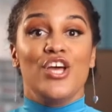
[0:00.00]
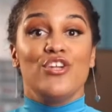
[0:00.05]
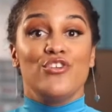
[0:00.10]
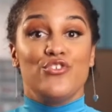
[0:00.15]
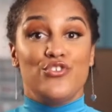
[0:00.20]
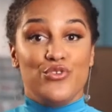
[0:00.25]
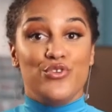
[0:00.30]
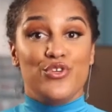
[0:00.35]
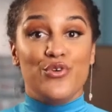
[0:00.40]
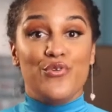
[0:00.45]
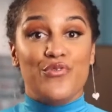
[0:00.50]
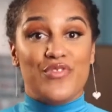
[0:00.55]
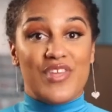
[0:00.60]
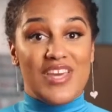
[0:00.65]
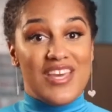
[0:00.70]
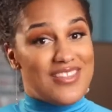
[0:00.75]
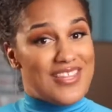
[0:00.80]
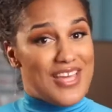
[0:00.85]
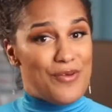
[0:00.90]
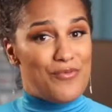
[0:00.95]
Do you
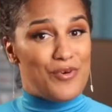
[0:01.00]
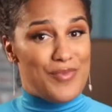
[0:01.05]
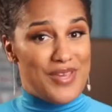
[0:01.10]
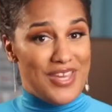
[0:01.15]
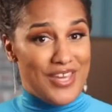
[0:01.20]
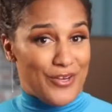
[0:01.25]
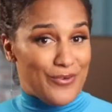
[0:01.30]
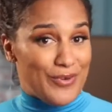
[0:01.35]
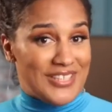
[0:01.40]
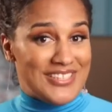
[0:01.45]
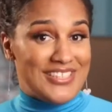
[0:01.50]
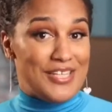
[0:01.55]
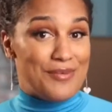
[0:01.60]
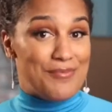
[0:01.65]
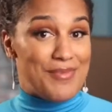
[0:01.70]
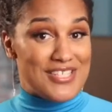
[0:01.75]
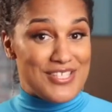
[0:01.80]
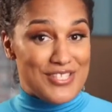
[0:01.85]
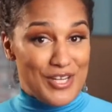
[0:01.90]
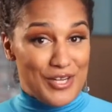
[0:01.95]
think they will be interested in
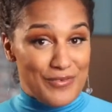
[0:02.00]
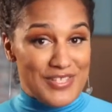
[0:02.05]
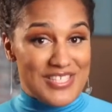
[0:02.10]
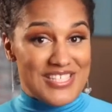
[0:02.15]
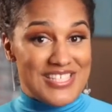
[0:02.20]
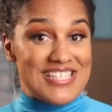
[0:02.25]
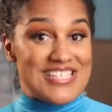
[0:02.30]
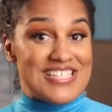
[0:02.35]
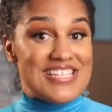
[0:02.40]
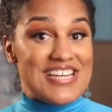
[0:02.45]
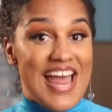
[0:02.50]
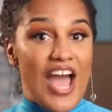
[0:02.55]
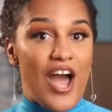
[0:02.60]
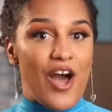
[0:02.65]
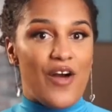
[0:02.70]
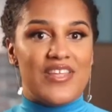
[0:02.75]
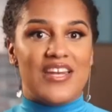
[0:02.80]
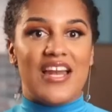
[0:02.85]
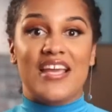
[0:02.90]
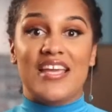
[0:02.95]
my services now
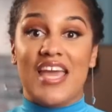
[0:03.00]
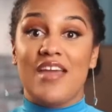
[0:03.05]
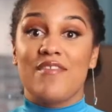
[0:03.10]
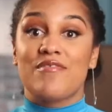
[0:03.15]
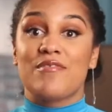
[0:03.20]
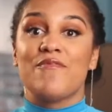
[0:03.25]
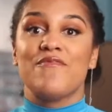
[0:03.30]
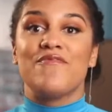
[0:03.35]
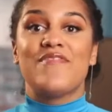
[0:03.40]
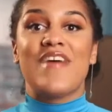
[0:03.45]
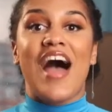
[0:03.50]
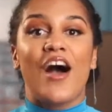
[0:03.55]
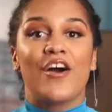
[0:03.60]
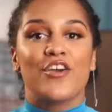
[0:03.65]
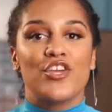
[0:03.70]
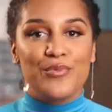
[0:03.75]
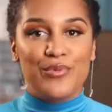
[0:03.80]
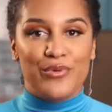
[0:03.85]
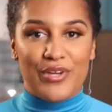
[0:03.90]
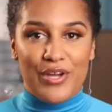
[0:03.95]
that I gave them
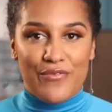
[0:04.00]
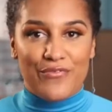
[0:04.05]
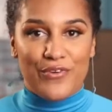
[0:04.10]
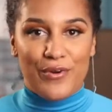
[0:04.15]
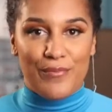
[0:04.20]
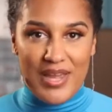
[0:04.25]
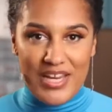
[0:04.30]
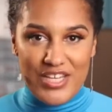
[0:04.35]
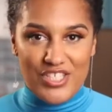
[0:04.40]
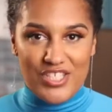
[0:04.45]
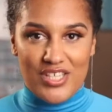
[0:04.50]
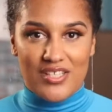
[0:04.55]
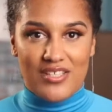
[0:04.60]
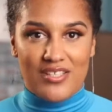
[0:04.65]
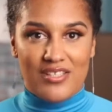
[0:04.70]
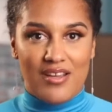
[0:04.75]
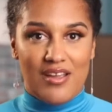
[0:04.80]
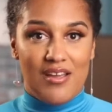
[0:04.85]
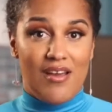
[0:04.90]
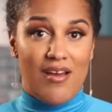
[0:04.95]
valuable information?
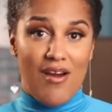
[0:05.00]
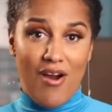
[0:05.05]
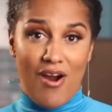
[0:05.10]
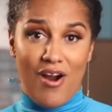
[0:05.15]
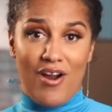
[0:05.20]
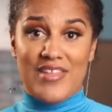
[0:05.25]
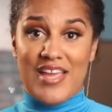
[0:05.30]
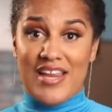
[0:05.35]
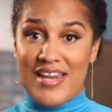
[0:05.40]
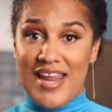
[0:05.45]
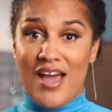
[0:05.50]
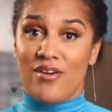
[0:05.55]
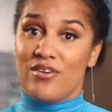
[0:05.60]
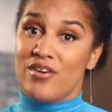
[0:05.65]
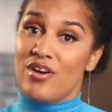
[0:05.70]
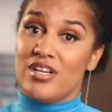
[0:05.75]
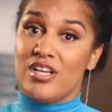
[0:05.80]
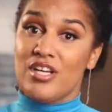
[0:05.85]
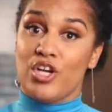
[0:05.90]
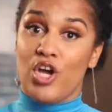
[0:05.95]
Are they now
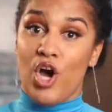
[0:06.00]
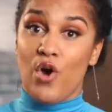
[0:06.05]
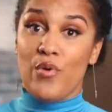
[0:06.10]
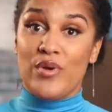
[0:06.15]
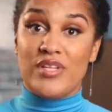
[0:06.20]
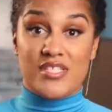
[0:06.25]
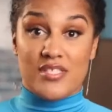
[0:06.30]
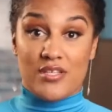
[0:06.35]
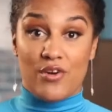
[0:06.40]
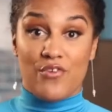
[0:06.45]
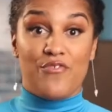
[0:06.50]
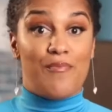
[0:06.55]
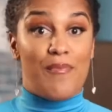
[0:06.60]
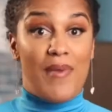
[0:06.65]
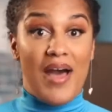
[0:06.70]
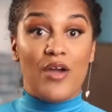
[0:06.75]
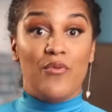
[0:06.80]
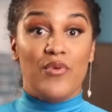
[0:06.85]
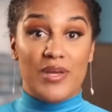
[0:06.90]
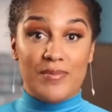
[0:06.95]
gonna go and surf
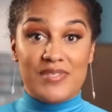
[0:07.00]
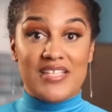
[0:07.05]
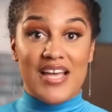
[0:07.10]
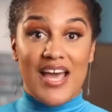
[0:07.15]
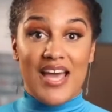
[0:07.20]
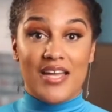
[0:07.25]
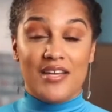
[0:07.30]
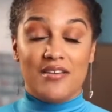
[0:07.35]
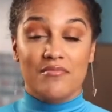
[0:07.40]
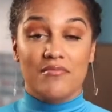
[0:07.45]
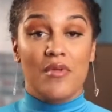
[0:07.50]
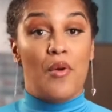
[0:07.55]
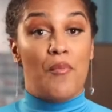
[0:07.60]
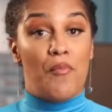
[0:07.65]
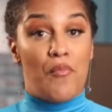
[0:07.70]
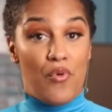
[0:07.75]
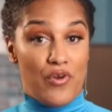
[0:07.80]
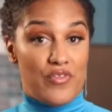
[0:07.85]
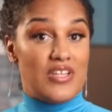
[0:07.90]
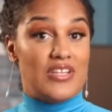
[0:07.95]
my website?
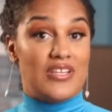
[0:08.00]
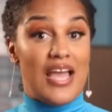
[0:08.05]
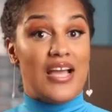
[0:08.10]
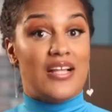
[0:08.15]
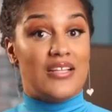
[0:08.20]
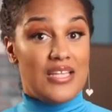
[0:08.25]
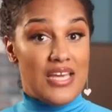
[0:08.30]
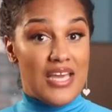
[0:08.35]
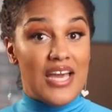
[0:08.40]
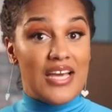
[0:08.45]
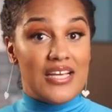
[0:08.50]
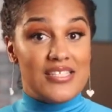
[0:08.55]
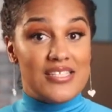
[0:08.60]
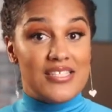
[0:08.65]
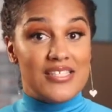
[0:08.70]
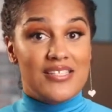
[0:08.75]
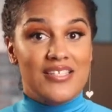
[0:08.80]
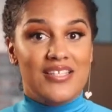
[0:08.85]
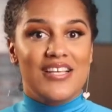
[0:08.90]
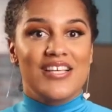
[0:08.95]
More than likely, yes.
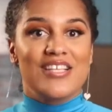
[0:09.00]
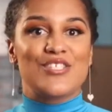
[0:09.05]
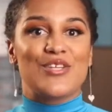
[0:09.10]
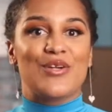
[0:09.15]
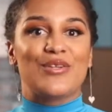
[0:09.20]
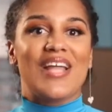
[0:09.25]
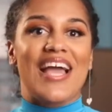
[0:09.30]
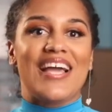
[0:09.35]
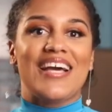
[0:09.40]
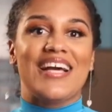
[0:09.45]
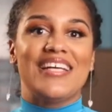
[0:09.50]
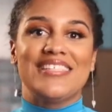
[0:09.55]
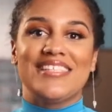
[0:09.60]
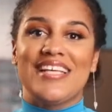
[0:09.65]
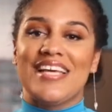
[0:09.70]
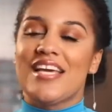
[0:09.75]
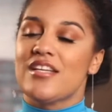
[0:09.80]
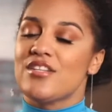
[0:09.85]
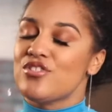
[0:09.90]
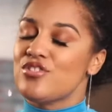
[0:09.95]
So, like I
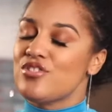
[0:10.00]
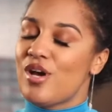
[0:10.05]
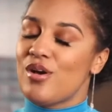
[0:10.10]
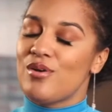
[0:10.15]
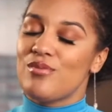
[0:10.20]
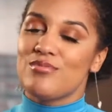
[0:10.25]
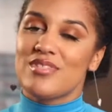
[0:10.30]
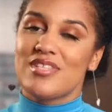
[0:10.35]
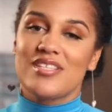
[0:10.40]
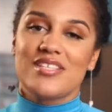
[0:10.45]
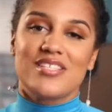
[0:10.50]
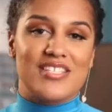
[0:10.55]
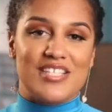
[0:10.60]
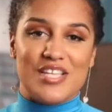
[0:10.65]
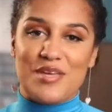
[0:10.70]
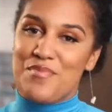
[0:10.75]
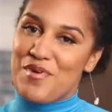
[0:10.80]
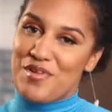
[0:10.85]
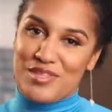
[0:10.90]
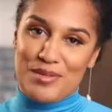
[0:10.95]
said, don't
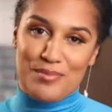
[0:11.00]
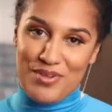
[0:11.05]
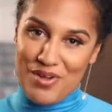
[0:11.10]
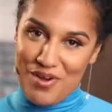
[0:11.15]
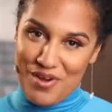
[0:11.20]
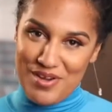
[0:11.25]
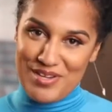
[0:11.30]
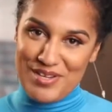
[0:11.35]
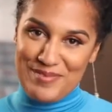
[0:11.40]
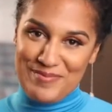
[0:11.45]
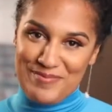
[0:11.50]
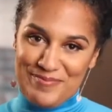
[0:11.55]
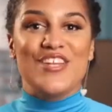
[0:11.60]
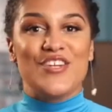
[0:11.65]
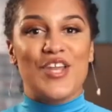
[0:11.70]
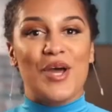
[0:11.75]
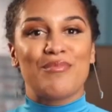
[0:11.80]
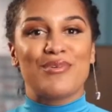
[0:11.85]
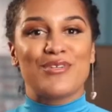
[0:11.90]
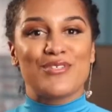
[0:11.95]
sleep on the blog.
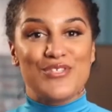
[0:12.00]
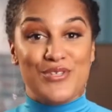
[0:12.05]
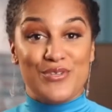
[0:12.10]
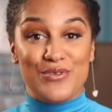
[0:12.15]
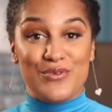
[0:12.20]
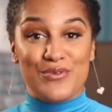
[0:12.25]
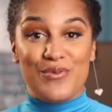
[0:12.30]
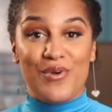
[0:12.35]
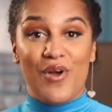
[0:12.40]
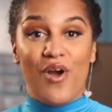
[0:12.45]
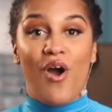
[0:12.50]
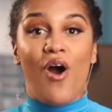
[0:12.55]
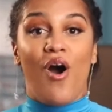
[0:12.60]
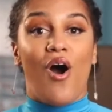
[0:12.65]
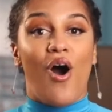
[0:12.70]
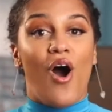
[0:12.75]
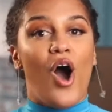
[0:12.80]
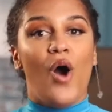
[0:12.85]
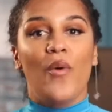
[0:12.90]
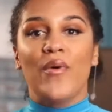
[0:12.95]
Number two,
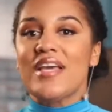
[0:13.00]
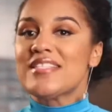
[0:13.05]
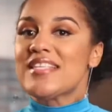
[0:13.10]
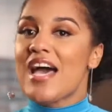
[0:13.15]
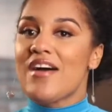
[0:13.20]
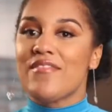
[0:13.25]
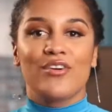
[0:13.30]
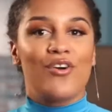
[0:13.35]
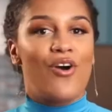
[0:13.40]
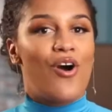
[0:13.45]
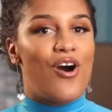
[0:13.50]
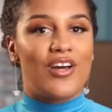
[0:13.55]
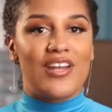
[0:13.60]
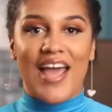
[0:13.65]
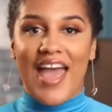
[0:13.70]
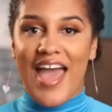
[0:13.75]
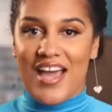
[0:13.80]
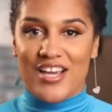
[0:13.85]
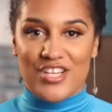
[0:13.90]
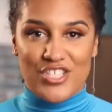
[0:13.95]
always have a call to
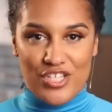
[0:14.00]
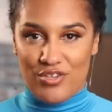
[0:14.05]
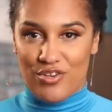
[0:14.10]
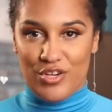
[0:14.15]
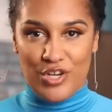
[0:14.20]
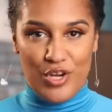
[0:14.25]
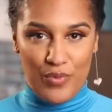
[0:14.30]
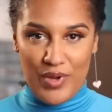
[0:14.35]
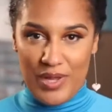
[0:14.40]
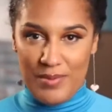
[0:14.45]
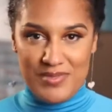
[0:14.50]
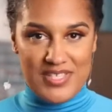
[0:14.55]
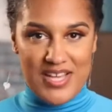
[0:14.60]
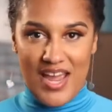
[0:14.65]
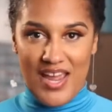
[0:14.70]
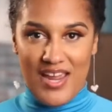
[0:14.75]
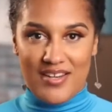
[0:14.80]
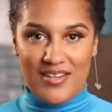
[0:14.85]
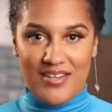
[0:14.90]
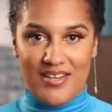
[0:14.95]
action on your
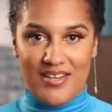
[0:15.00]
website.